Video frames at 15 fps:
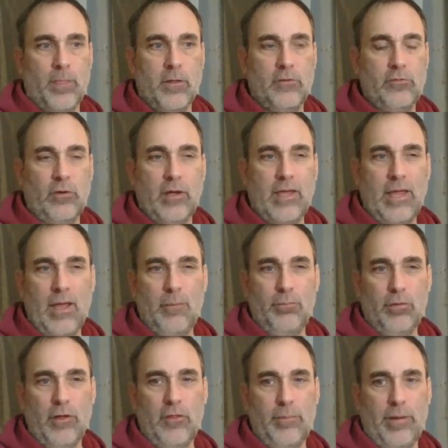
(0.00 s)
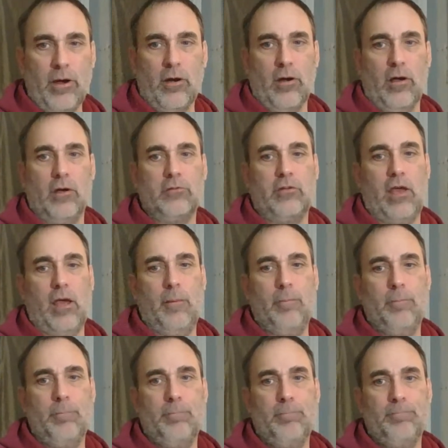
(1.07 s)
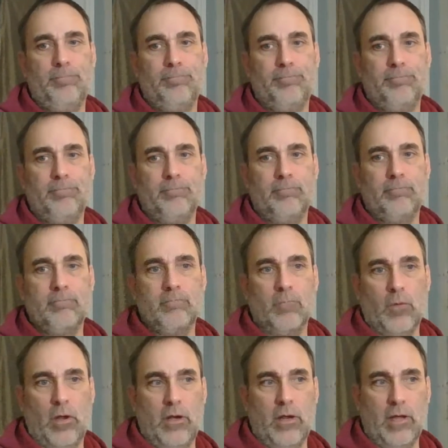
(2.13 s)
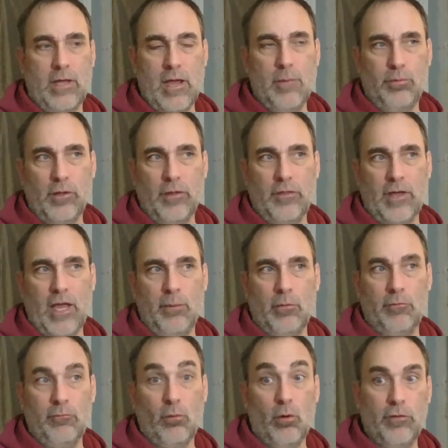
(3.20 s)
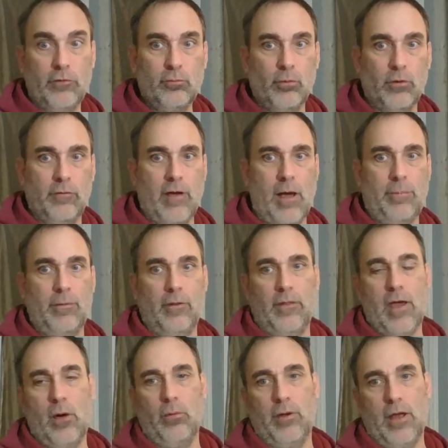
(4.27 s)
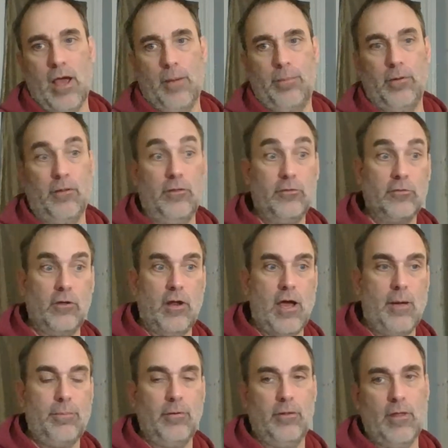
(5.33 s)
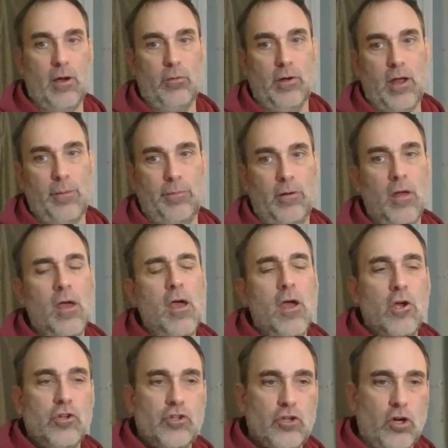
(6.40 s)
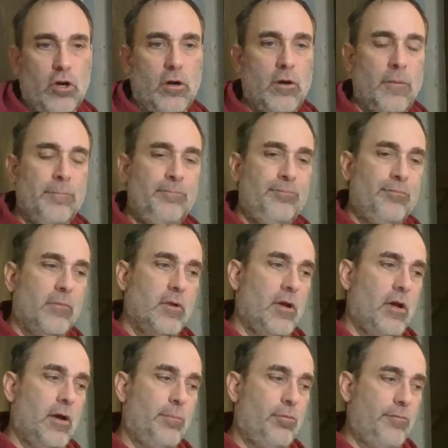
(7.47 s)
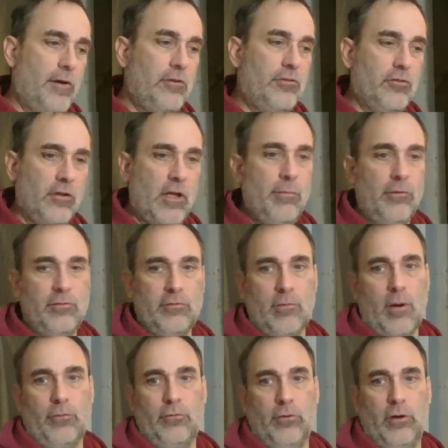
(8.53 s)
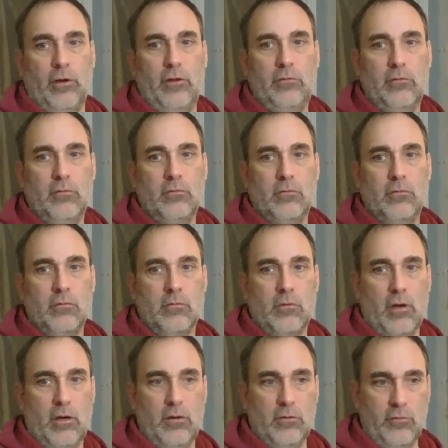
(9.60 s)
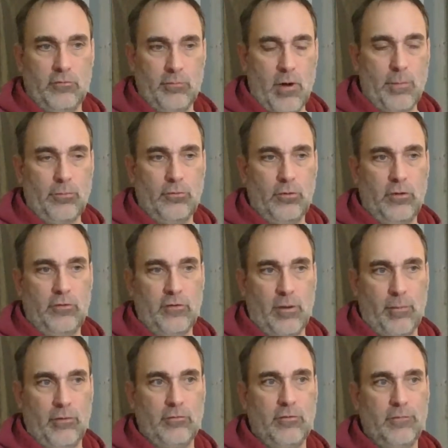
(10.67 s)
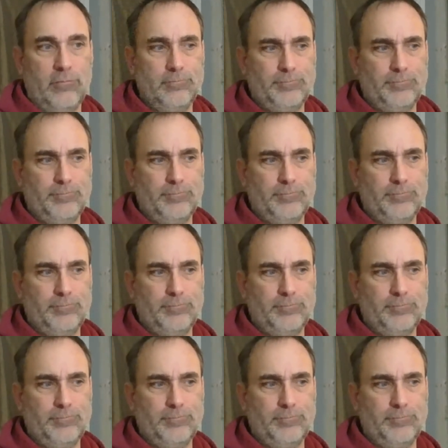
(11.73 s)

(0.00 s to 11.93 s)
So I can't play the paradox game. Right? I can't play the game of, well, this would have happened and that would have happened and this could have happened and that would have happened. Sure, uh, professionally, I missed some opportunities. Right? There's some opportunities I missed.